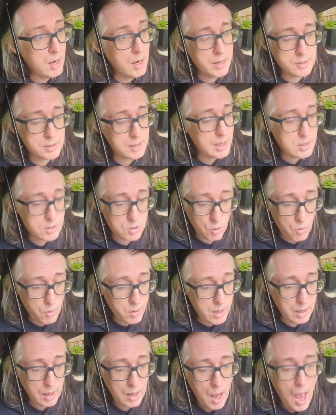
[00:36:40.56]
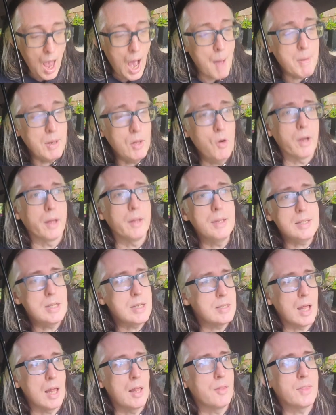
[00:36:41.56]
It's already... I mean, look, this
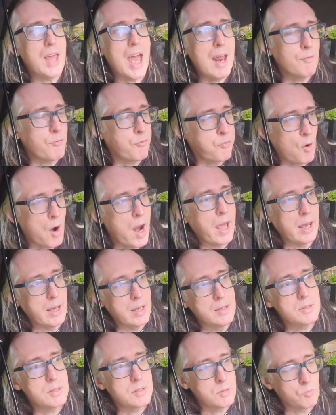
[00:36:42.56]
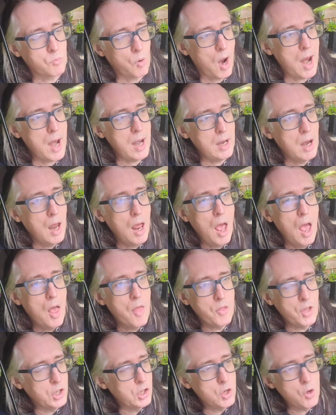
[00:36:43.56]
is that phrase, right?
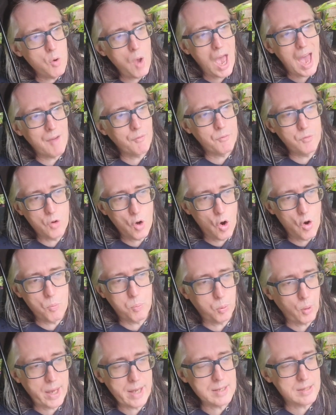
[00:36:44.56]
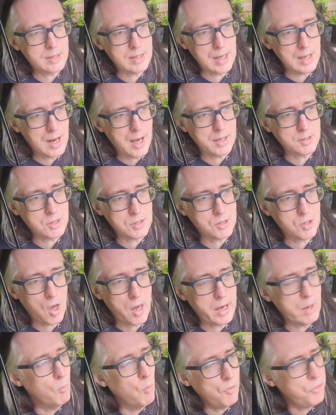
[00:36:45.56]
That you have no place in our
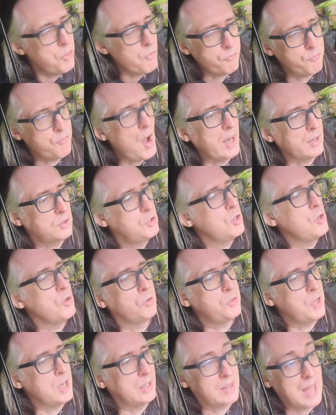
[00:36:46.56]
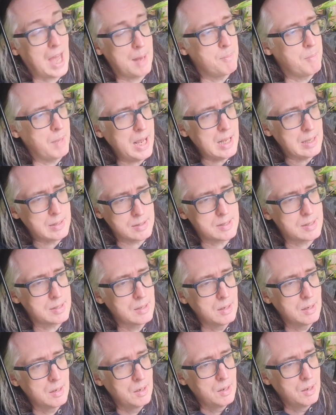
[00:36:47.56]
society. What the fuck do you think that means?
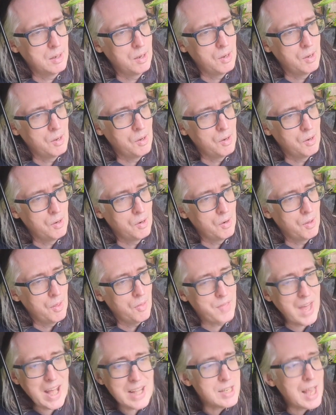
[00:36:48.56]
That's